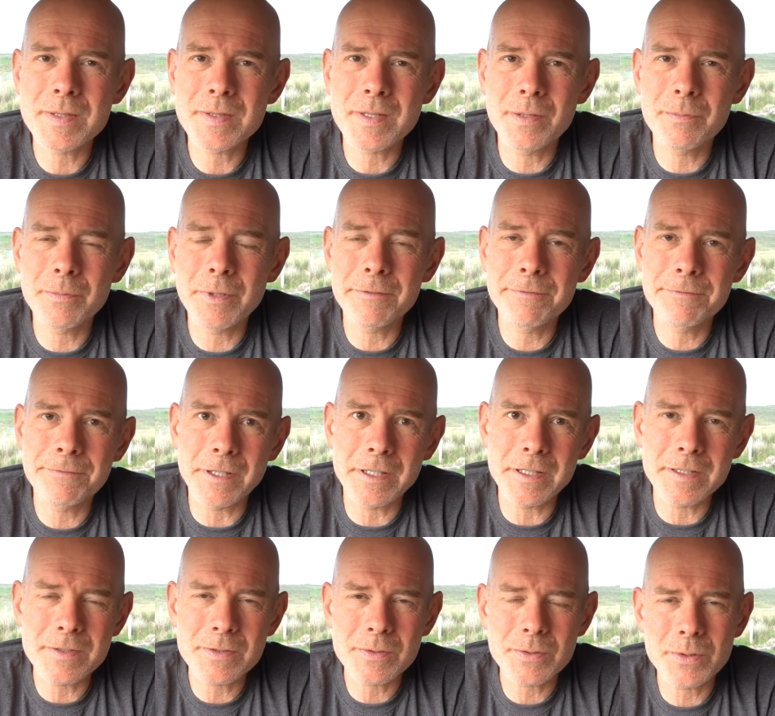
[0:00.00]
somewhere,
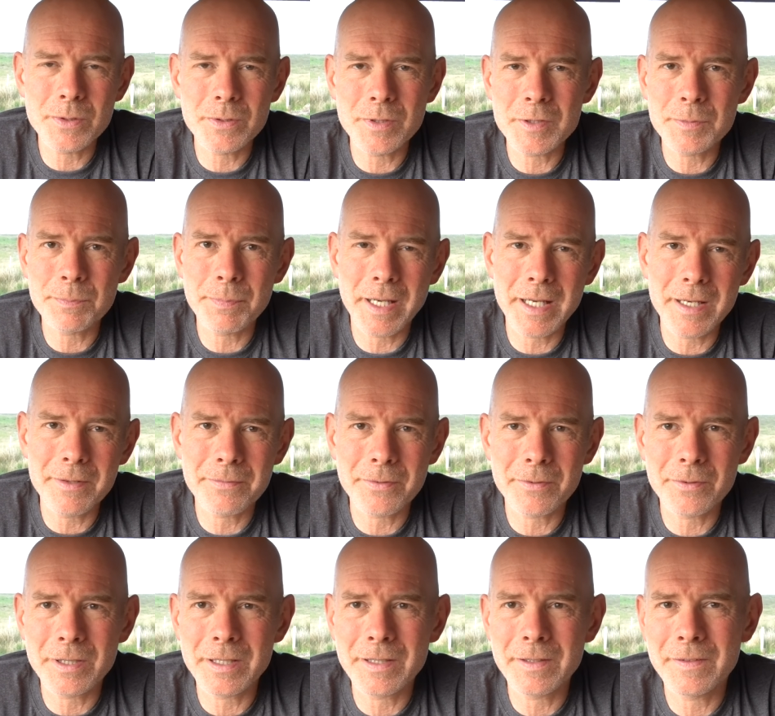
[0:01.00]
find storage, pay
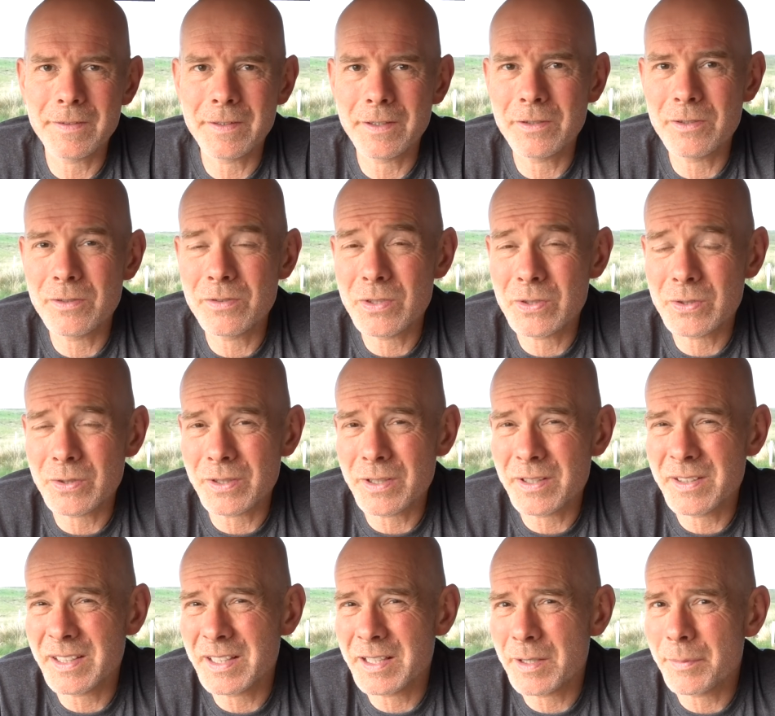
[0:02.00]
for it, so you've just got to
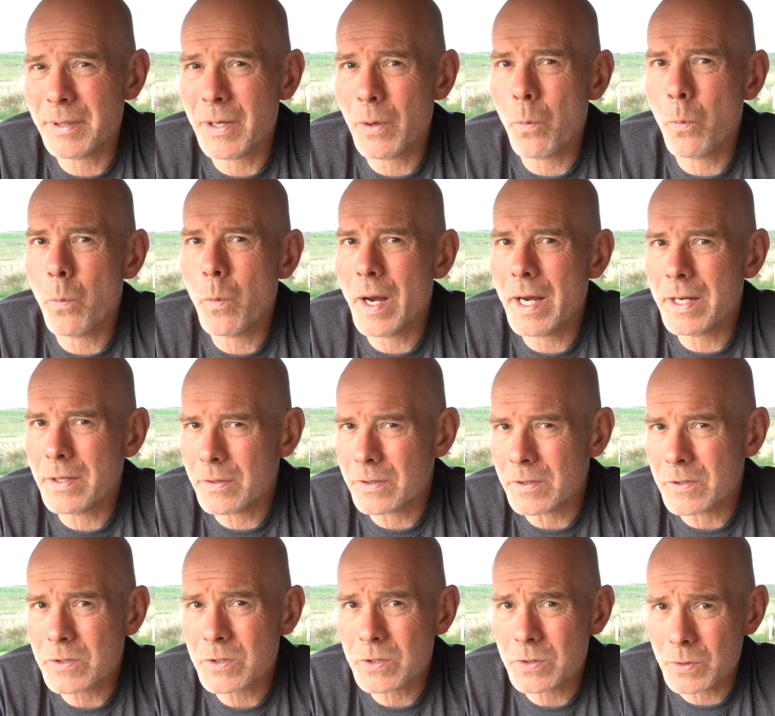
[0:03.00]
think about where you're
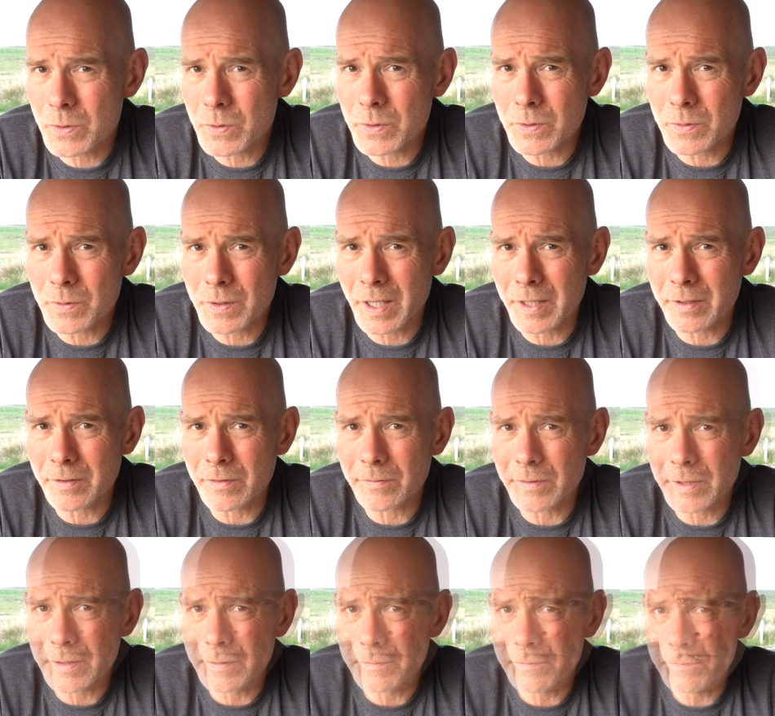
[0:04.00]
going to store your
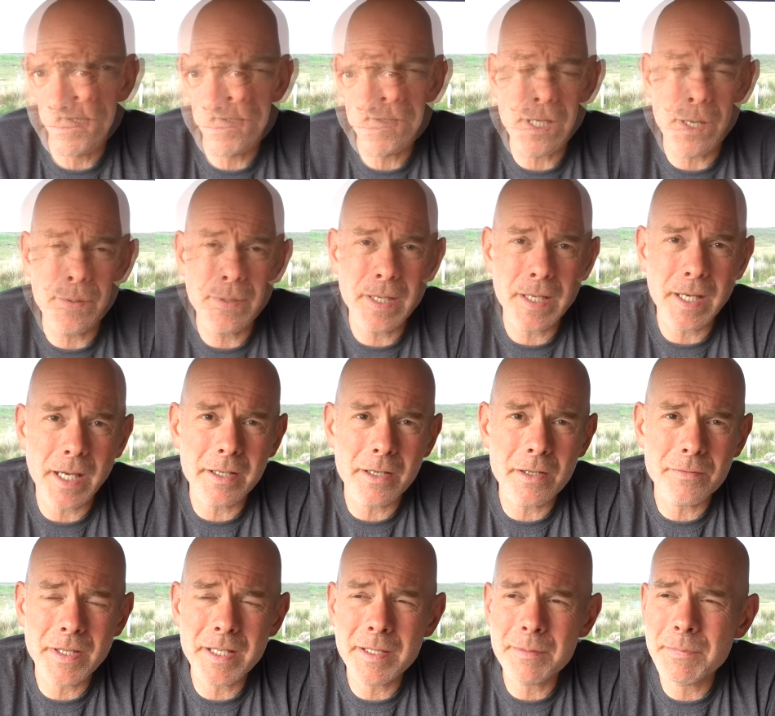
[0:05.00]
caravan. Towing a
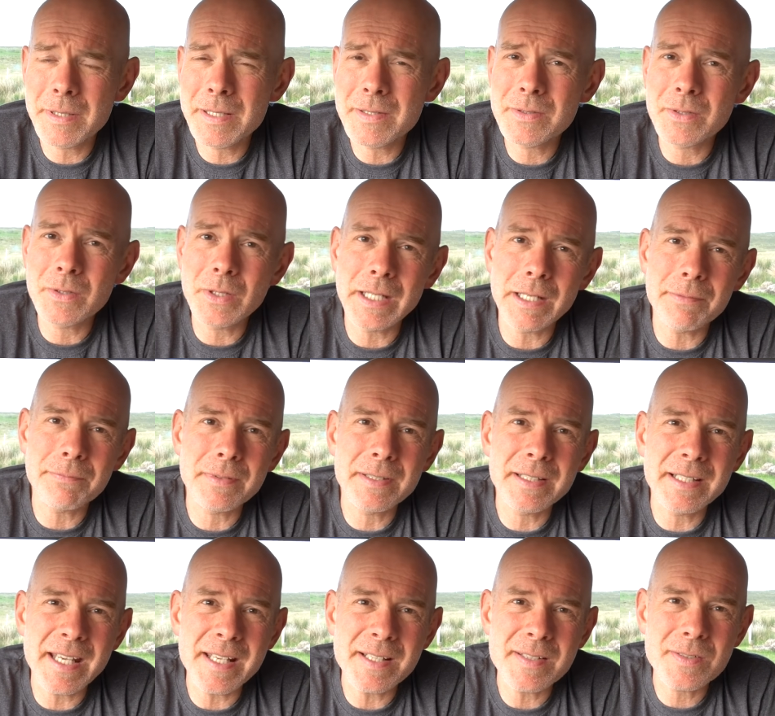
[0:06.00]
caravan means that you have
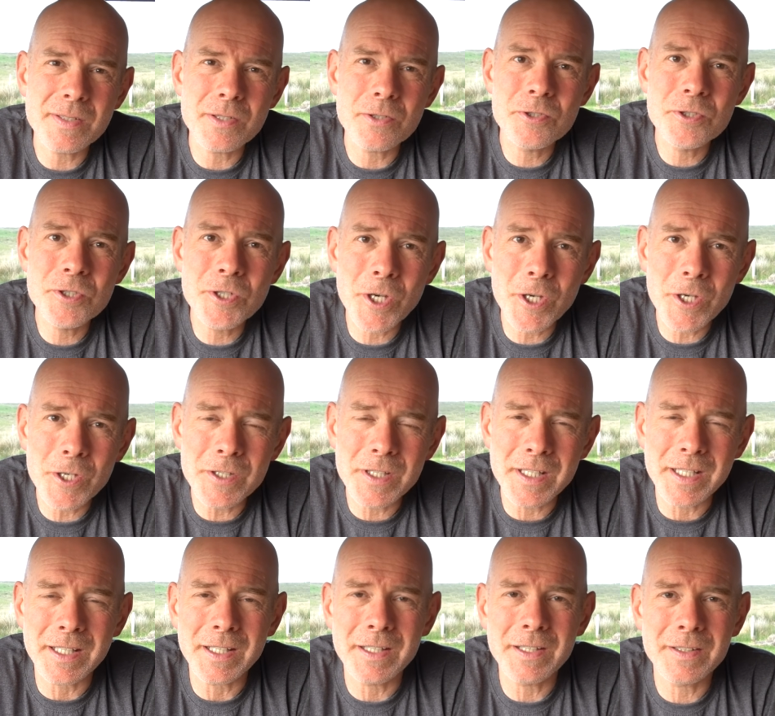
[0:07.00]
less
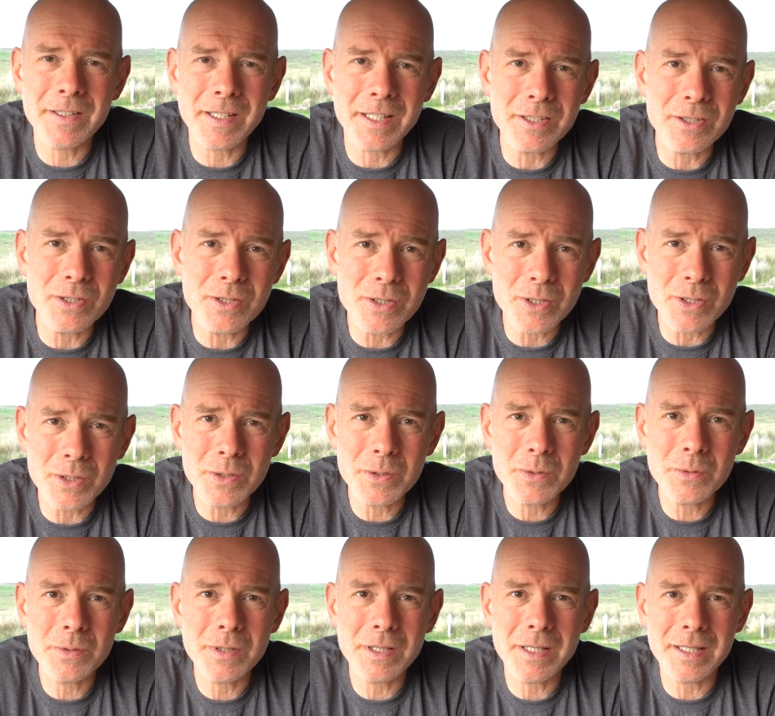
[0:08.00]
journey than you
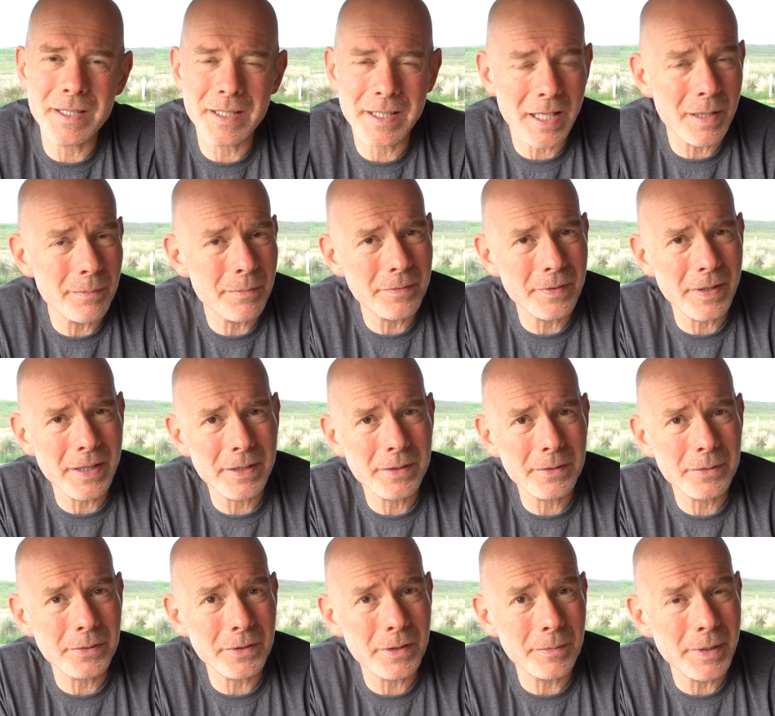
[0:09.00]
do in a camper van
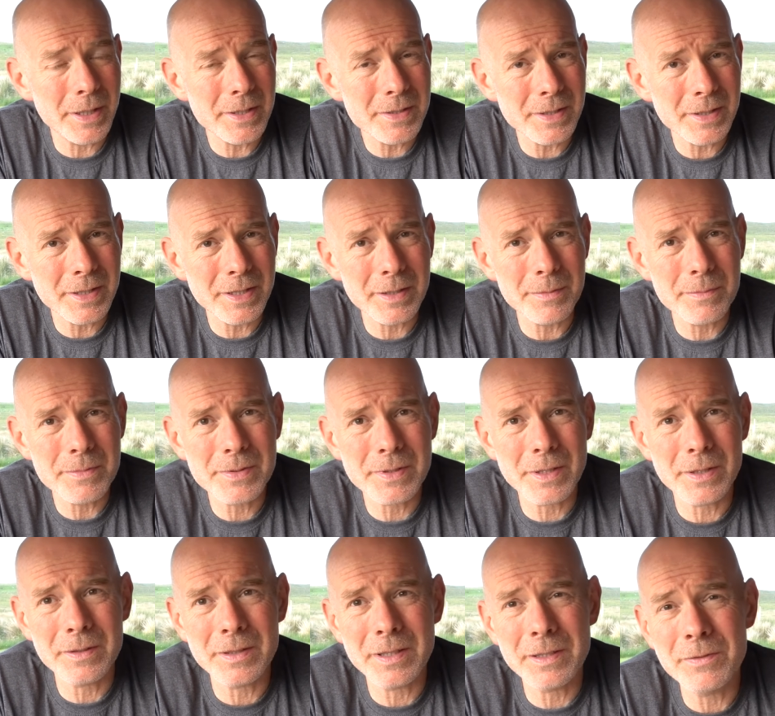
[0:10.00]
or a motorhome. So
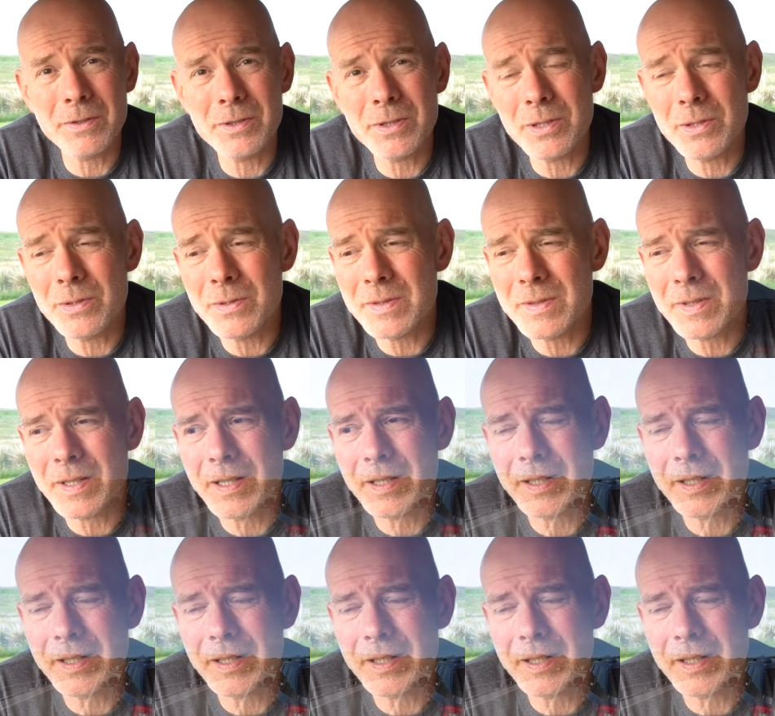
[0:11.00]
if you do see